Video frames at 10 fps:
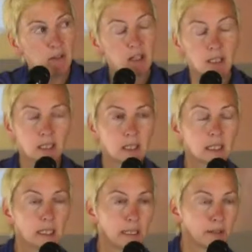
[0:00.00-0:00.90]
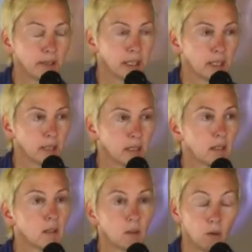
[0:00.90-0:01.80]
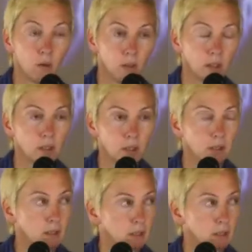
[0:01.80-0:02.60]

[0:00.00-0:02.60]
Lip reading: everything is glittering gold.